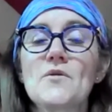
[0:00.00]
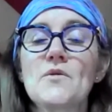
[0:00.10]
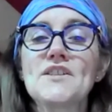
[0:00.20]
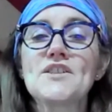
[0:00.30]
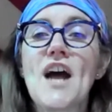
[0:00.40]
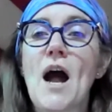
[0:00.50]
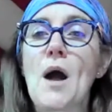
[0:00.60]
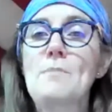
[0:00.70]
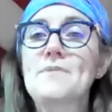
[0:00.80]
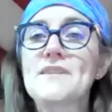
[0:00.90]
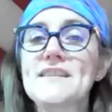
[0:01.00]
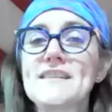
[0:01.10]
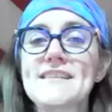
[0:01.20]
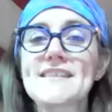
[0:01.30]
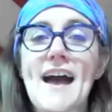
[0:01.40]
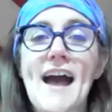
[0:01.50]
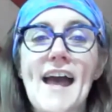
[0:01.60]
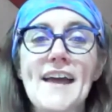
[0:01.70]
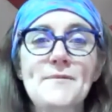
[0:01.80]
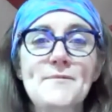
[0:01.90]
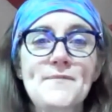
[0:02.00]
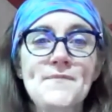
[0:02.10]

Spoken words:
Reach up to the sky.